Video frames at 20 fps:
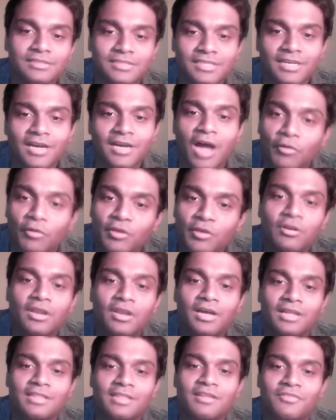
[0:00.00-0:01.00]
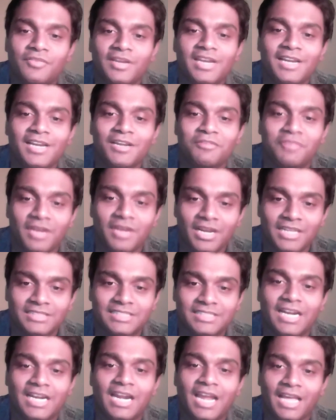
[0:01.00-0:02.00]
sir? How do you learn the field of real
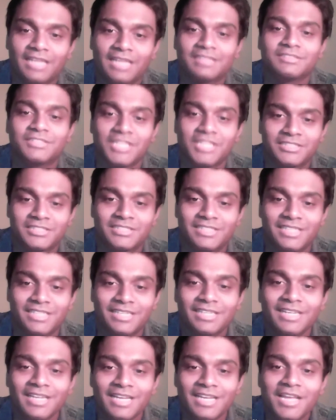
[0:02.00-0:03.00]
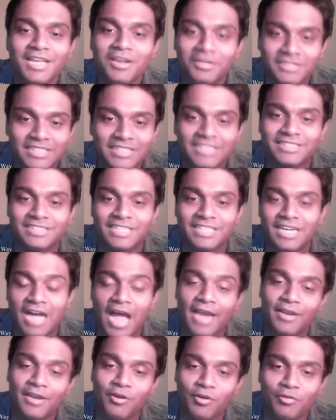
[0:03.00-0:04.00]
estate? Like
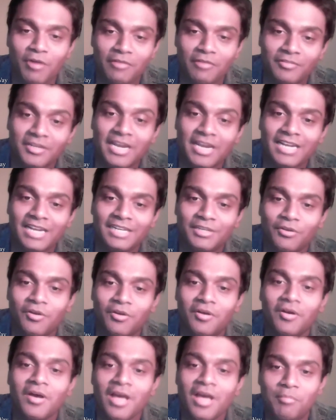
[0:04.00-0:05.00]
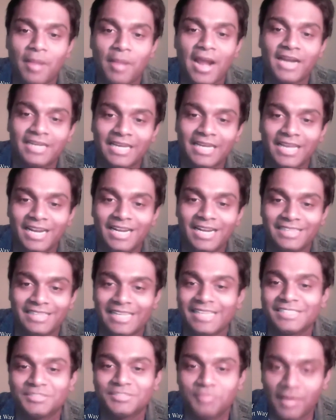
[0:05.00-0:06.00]
I know you have to get into practical
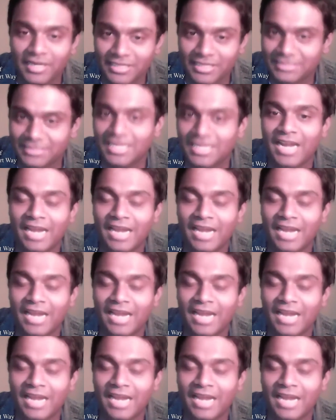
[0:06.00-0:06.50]
things, but is there